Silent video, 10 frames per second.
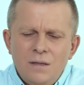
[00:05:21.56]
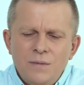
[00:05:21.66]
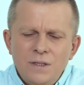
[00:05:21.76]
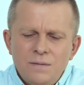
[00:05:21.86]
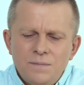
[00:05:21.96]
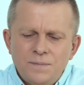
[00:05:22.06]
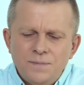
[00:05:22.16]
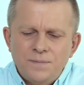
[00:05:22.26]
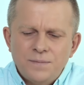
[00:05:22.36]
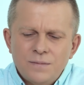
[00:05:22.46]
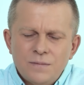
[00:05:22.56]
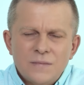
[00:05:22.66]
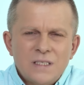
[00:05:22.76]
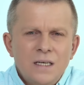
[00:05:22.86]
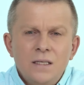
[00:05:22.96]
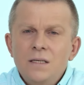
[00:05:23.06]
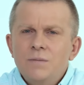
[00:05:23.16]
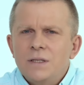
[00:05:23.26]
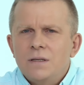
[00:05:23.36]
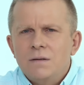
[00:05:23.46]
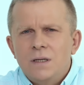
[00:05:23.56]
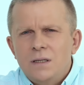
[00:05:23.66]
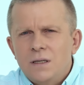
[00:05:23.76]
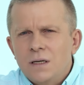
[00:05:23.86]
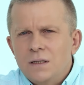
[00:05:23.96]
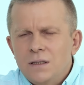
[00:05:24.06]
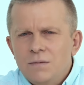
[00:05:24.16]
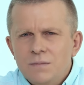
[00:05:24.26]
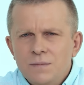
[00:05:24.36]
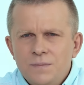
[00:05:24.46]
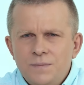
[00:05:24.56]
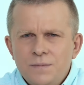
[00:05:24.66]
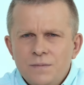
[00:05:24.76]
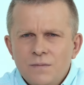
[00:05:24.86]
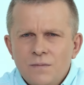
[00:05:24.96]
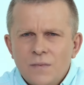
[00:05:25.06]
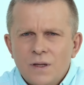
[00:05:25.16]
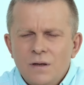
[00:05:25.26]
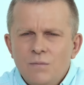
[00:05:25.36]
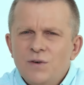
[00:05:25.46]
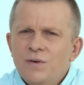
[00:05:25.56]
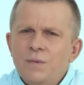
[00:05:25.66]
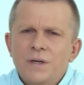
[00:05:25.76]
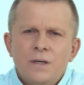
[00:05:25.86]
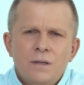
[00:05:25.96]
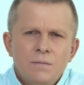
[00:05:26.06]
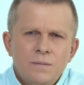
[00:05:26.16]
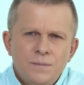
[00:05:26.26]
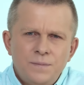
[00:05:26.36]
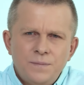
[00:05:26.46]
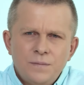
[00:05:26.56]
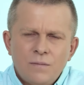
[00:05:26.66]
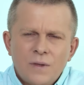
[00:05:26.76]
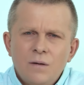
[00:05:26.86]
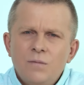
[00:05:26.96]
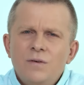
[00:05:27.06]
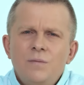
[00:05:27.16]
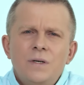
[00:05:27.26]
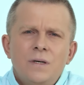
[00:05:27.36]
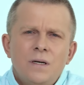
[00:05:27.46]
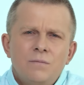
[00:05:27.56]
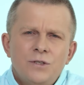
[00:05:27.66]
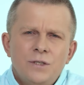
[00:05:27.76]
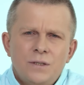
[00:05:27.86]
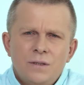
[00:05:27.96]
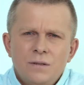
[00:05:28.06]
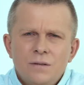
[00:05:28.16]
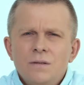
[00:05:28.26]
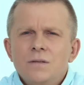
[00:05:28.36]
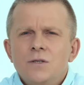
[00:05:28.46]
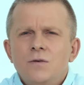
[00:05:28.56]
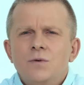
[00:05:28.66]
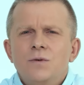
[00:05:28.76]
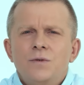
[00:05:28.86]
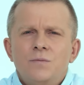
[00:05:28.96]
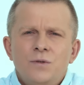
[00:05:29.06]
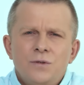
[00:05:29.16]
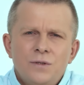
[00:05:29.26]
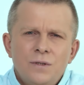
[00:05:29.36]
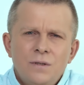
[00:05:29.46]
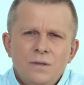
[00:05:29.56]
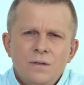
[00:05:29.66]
And whether we want to or not, we choose. We choose either to live with God's love,